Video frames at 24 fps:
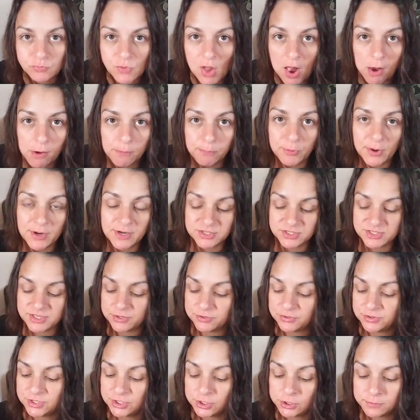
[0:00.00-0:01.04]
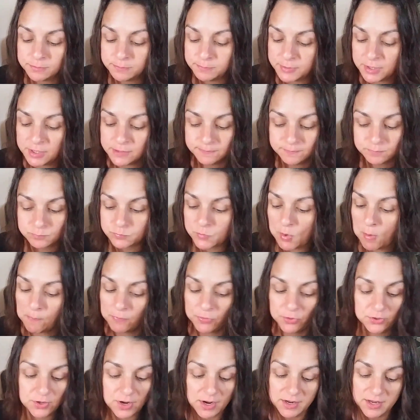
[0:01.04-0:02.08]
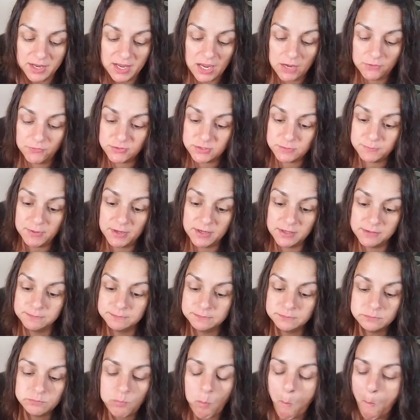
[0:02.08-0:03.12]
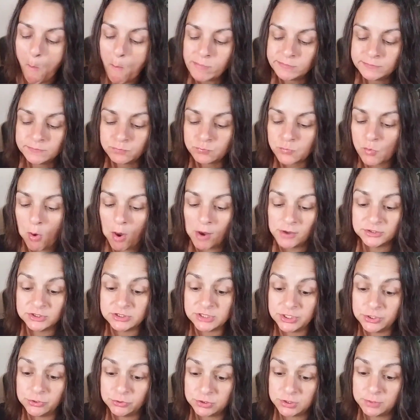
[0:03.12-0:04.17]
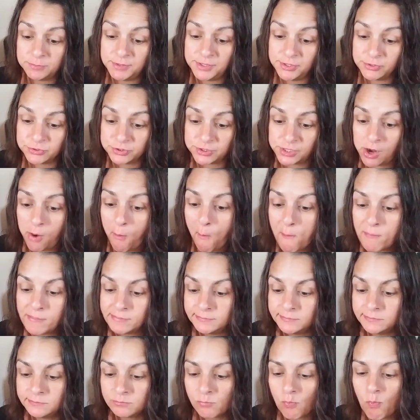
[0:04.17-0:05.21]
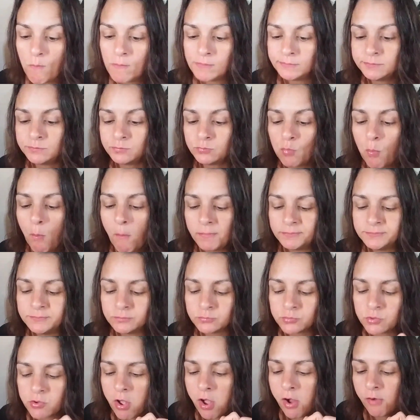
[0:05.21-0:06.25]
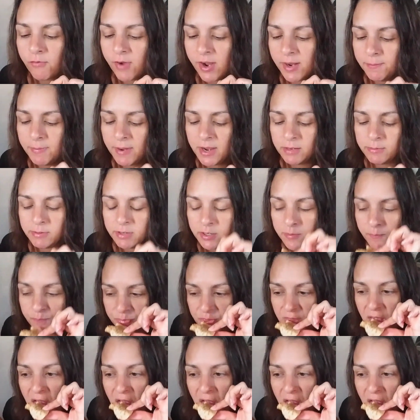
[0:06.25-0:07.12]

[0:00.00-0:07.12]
outbreaks here and there, but they're not half as bad as they used to be years ago. Alright, baby.